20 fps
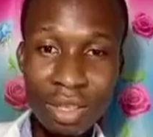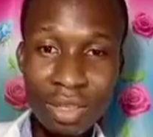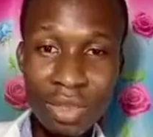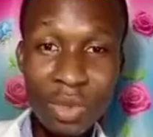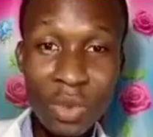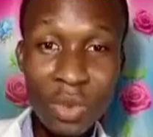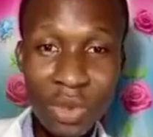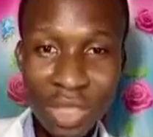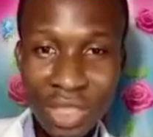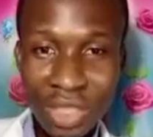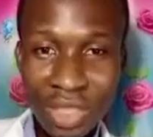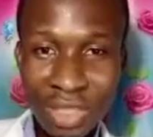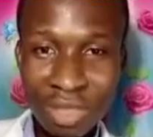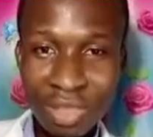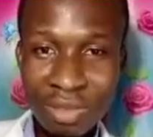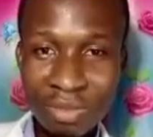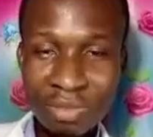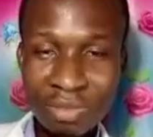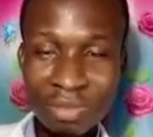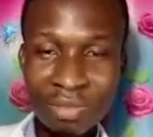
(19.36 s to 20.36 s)
so
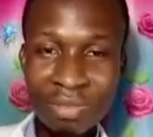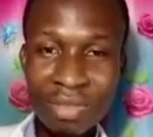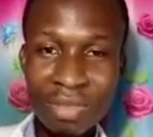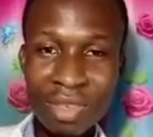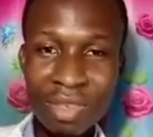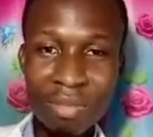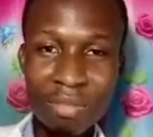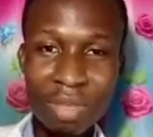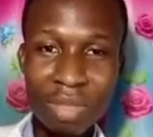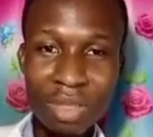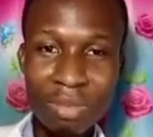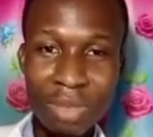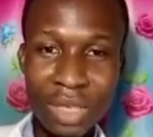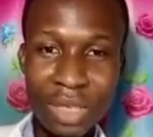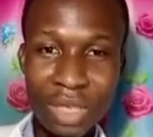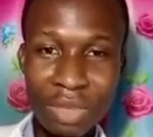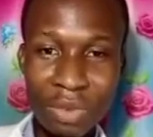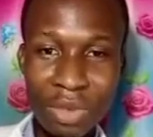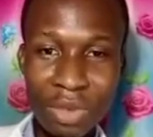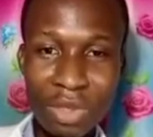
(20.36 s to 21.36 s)
easy, but
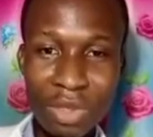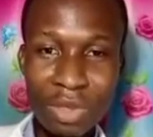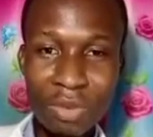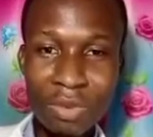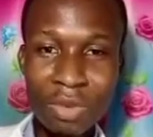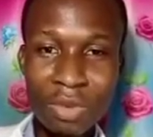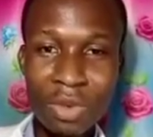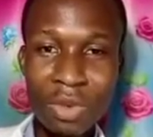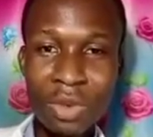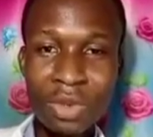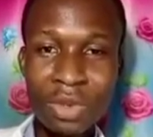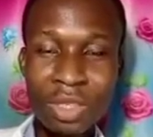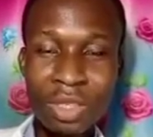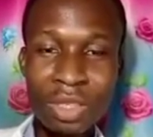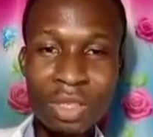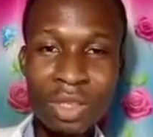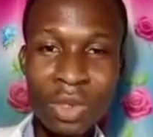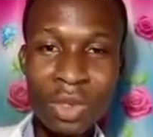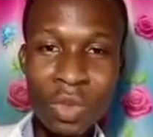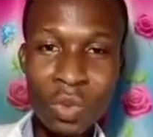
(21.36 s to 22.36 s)
by the grace of God,
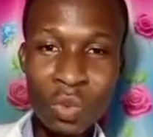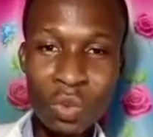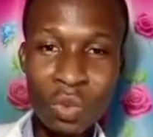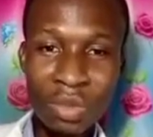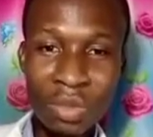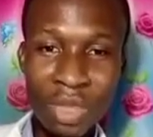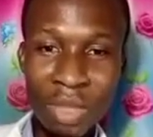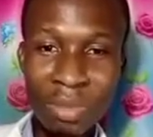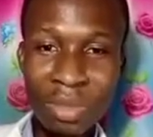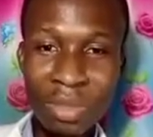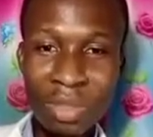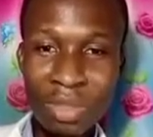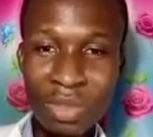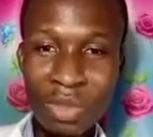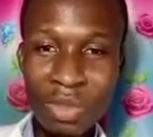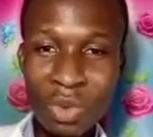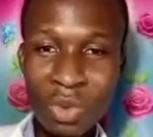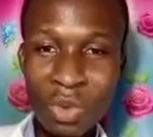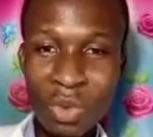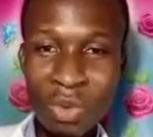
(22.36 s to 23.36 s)
you come
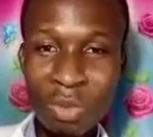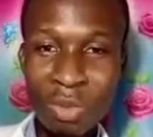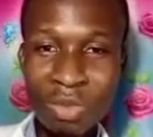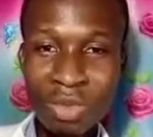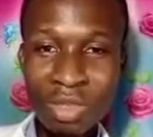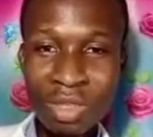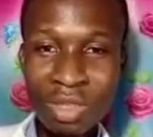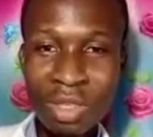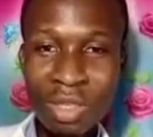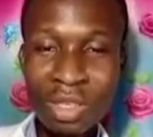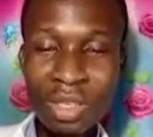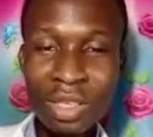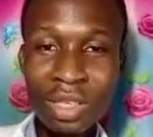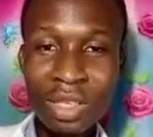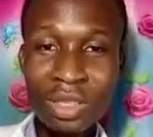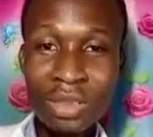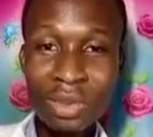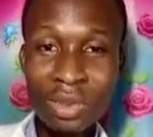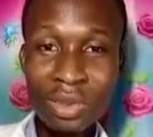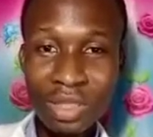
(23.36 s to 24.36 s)
into your homes
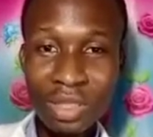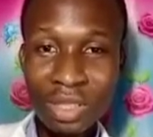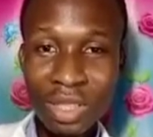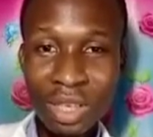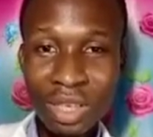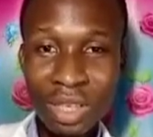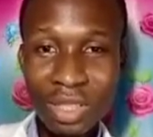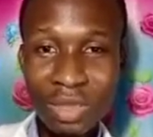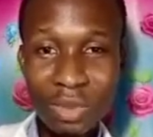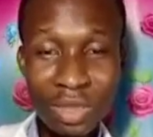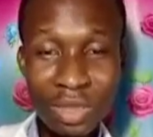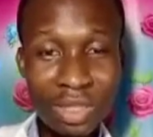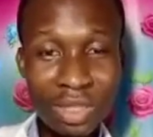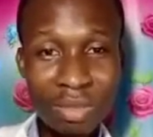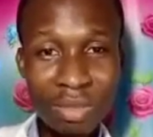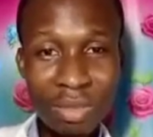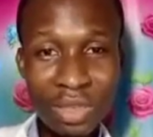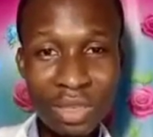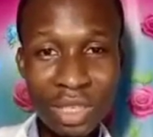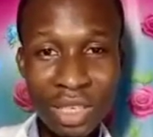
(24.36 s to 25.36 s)
to discuss
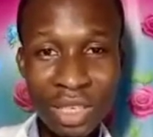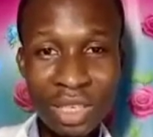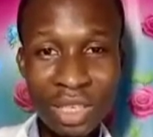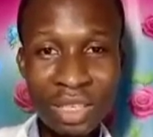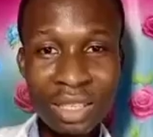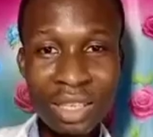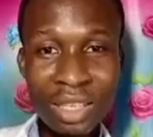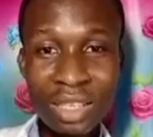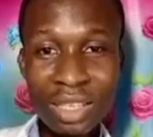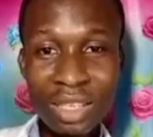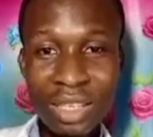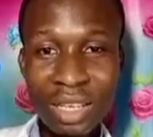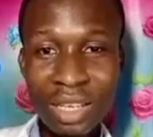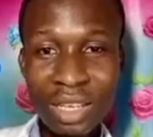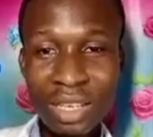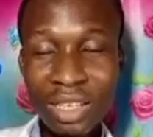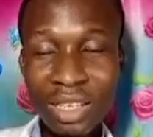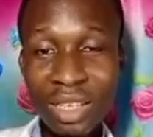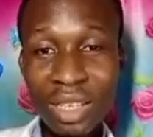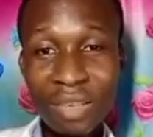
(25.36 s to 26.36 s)
once more again
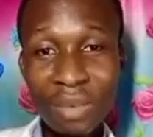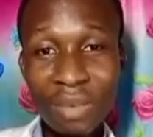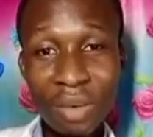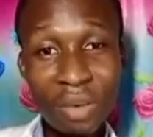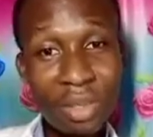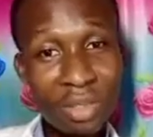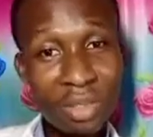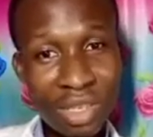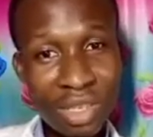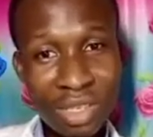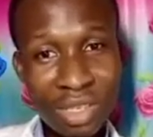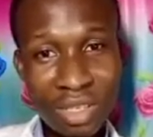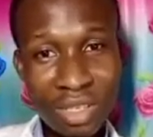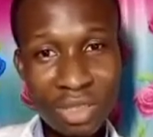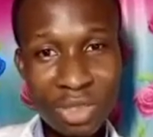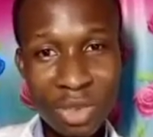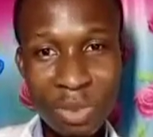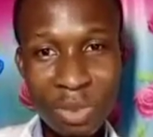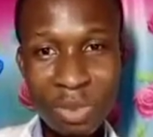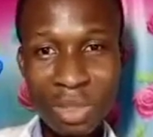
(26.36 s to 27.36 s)
another very
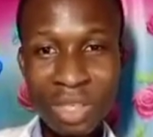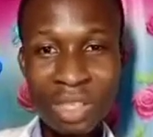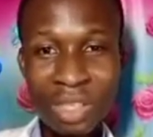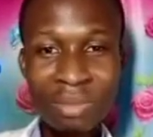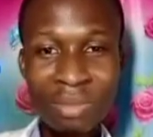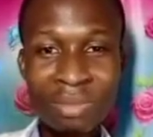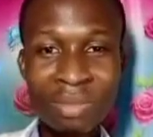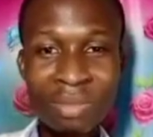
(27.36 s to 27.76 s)
interesting topic.